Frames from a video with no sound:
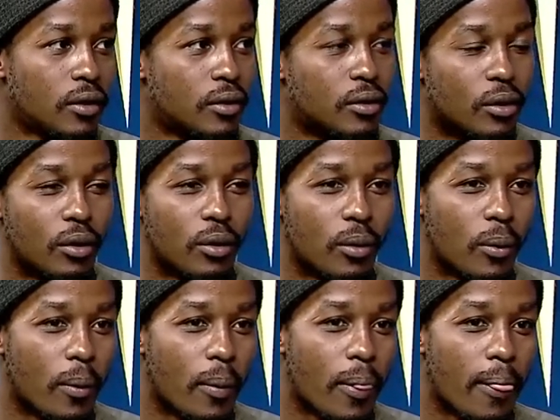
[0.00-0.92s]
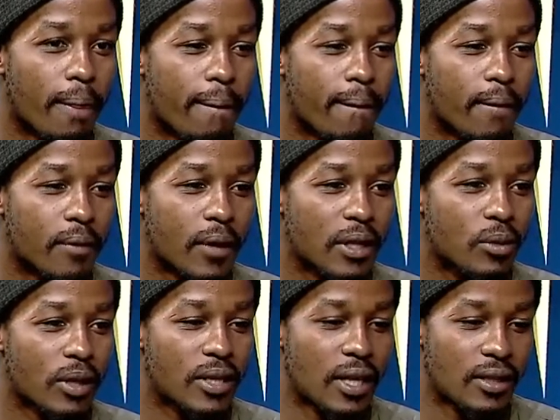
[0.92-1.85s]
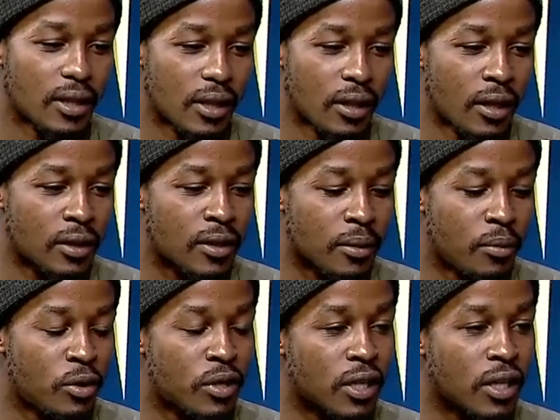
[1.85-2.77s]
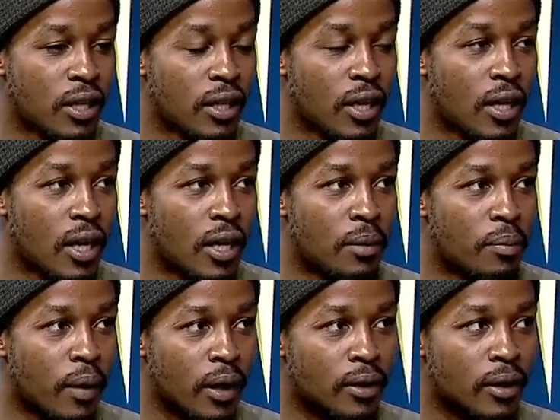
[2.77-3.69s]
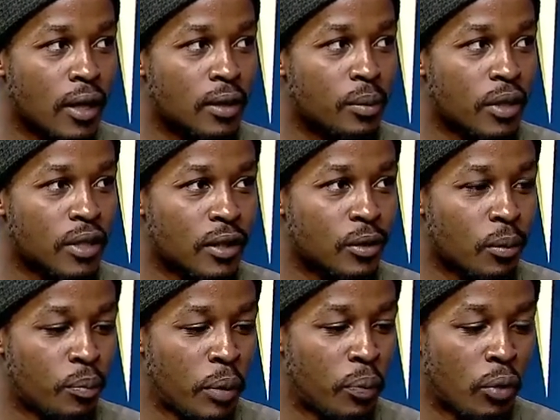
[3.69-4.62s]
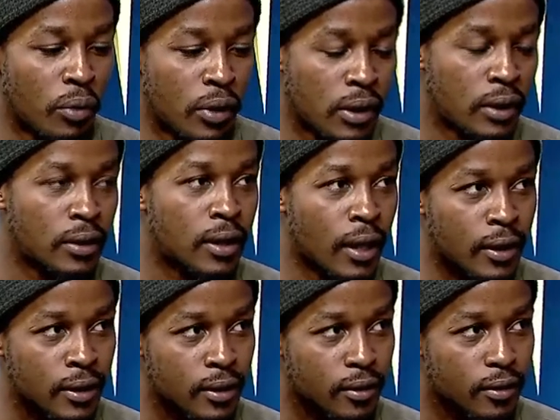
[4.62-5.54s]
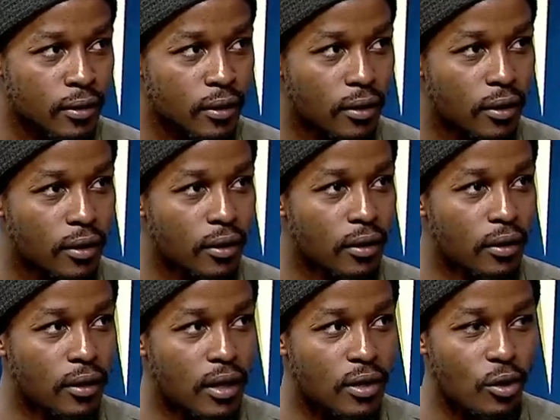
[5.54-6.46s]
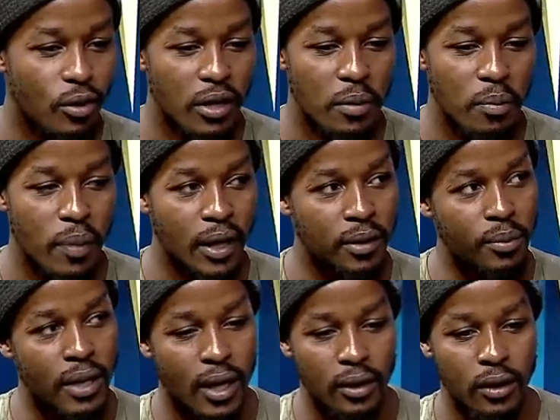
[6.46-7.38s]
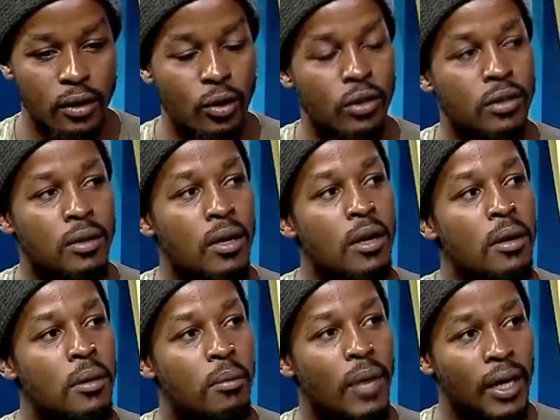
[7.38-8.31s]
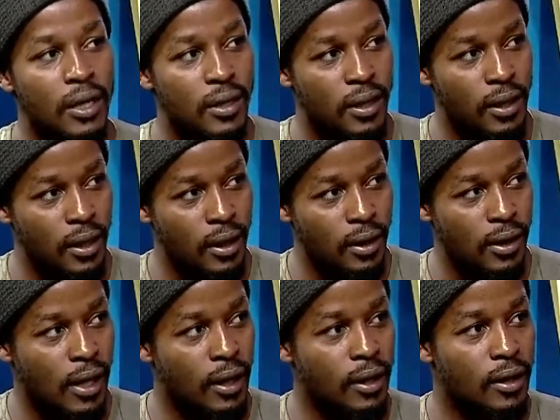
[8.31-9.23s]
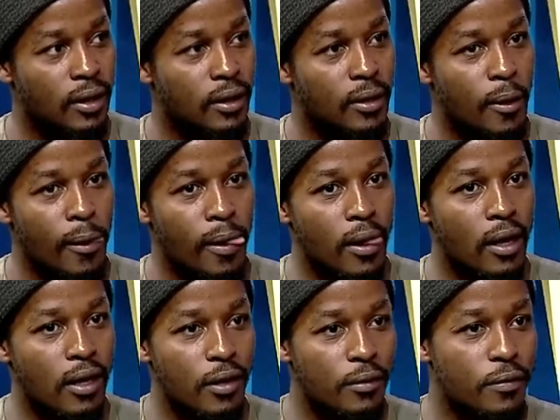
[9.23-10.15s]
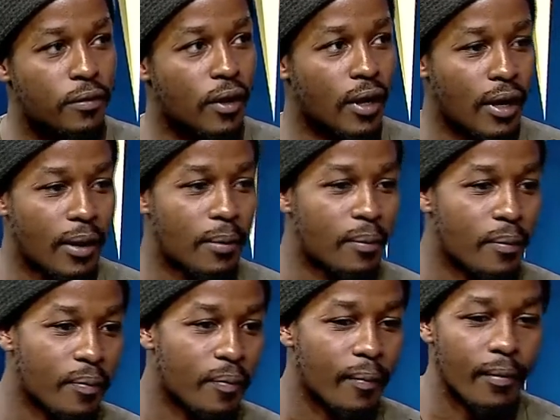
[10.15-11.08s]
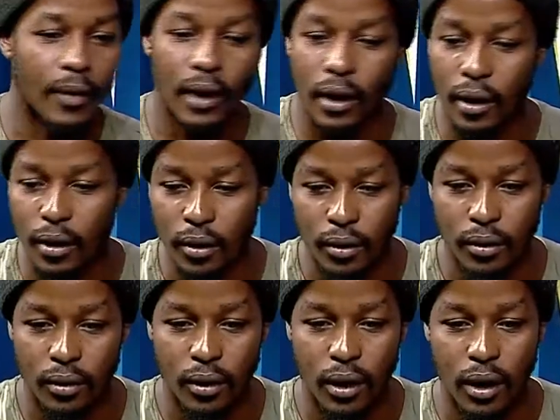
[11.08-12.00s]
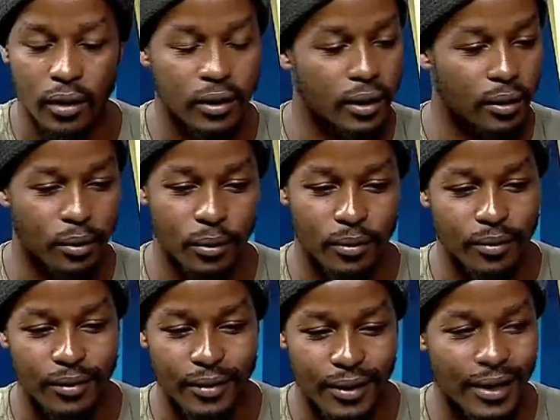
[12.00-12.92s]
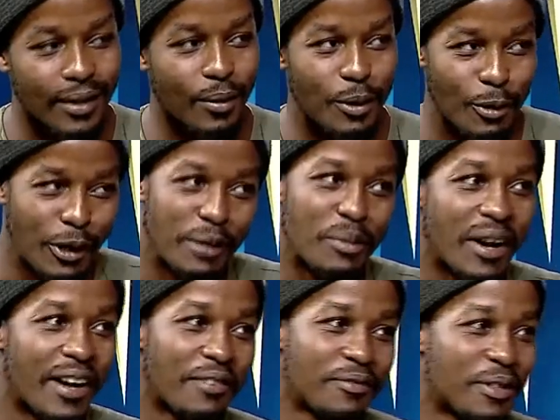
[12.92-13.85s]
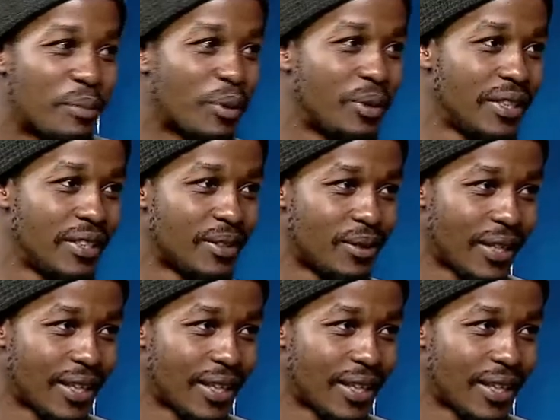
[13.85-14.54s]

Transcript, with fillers: So that's why saa zingine music nyingine ina impact as much as people will discuss. There's no impact behind it because back in the day, like if um uh I say Onyolimba F the police,